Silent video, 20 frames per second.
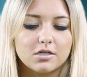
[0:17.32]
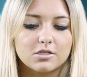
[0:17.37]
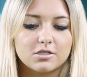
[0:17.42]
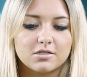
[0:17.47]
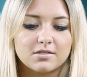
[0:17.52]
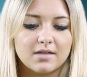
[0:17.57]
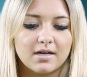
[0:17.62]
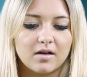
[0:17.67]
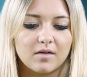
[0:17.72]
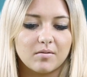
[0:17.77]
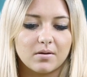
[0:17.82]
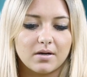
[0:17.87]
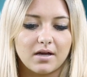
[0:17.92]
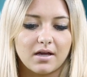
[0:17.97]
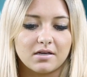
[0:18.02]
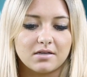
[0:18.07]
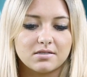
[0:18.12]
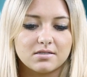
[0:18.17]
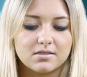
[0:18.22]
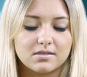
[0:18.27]
Just how it
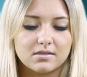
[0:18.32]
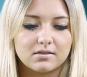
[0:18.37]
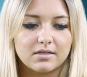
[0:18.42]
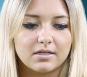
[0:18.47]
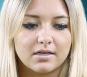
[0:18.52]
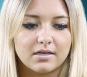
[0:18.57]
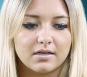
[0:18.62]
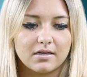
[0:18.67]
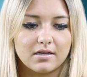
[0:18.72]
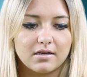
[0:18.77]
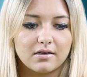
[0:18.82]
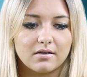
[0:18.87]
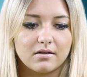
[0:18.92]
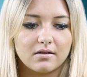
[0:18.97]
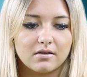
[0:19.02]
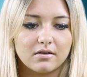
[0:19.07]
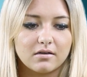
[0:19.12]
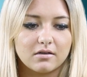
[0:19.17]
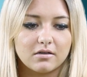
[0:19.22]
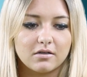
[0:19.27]
escalated,
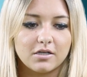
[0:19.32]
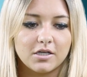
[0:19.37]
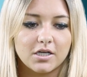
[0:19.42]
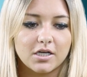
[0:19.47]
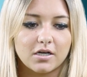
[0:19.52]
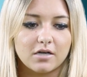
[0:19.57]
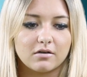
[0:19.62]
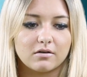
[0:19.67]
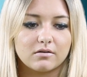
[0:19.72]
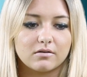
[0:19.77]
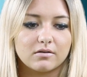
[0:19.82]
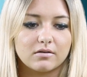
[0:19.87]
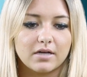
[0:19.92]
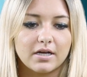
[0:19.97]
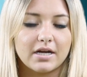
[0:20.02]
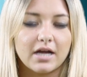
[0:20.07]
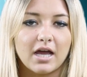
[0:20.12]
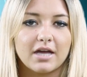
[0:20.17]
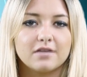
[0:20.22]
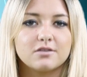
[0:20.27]
you know,
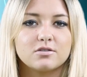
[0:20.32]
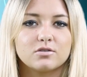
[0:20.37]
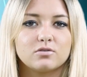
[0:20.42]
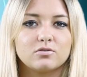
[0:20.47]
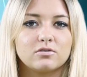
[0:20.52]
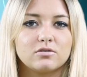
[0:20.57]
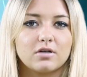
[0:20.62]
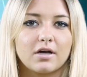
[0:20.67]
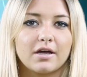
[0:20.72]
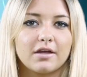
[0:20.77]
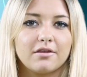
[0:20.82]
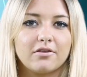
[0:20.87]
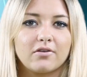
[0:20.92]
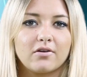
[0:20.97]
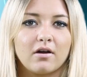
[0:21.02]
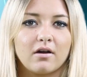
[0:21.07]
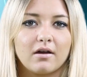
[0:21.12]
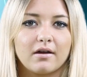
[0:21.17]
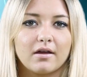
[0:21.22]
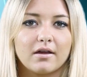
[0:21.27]
in high school I
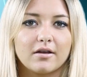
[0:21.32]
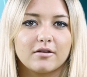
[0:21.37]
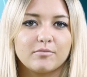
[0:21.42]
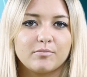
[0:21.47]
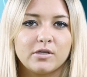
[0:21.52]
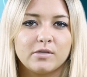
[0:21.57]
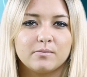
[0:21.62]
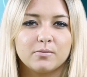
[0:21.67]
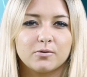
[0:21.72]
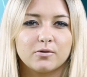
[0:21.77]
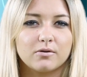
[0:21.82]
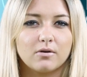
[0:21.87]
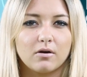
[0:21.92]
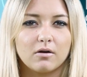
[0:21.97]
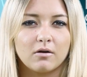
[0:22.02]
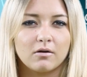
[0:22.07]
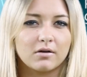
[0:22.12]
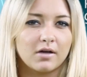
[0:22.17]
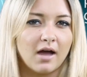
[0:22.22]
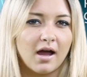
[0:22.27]
thought people
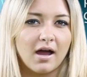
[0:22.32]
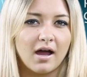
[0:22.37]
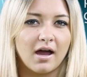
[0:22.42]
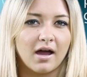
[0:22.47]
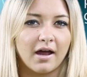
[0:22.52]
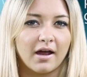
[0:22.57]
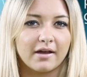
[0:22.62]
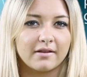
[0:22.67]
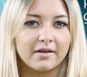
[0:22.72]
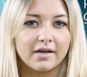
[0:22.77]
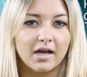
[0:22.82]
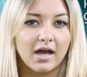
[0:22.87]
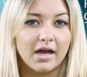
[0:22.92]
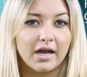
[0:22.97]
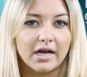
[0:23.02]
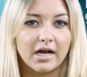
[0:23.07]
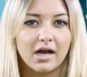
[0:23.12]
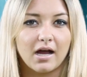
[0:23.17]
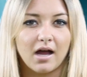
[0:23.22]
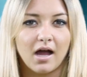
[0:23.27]
got high like
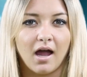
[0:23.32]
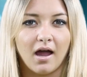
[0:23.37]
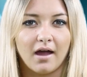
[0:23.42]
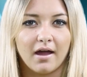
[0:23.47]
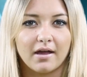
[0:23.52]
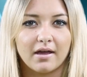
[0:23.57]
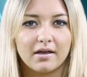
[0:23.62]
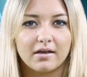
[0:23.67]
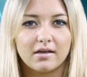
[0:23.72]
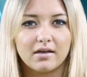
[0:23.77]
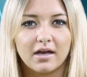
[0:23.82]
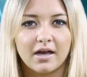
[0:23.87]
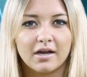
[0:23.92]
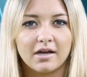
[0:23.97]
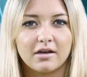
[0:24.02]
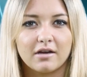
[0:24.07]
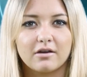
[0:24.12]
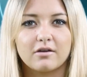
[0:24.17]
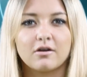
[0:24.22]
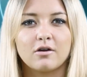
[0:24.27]
I got high. I
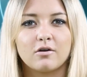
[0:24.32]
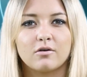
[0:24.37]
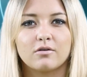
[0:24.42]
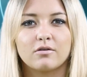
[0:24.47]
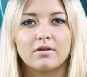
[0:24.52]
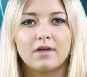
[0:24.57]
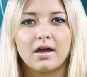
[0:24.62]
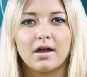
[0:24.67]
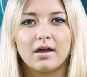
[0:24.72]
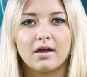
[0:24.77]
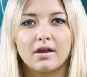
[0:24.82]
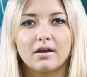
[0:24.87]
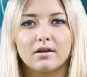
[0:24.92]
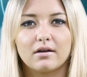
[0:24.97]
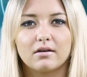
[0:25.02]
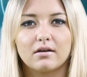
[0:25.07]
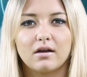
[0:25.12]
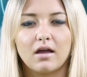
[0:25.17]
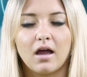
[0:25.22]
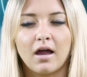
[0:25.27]
didn't know that
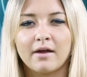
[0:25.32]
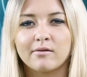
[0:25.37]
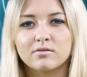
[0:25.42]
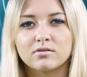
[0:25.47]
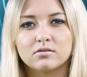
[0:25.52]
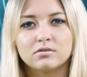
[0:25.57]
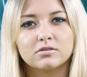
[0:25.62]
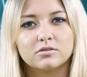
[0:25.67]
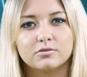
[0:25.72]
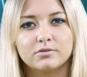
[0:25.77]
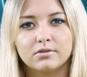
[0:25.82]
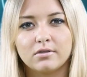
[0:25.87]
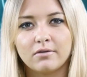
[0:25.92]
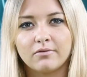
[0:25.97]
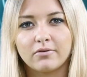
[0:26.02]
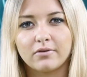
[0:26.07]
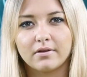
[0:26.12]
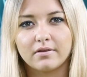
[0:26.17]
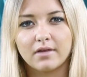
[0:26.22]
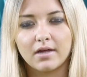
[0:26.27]
I was a little
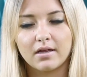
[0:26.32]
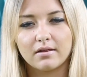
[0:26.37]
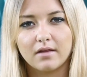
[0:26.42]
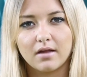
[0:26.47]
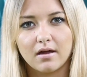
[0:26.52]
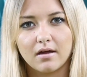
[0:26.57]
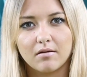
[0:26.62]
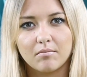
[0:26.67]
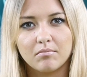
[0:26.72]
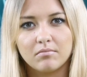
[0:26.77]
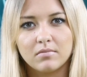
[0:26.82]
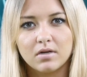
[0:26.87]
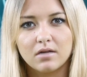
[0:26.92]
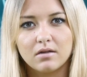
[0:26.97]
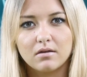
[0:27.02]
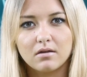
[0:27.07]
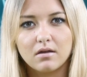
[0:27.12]
different than them.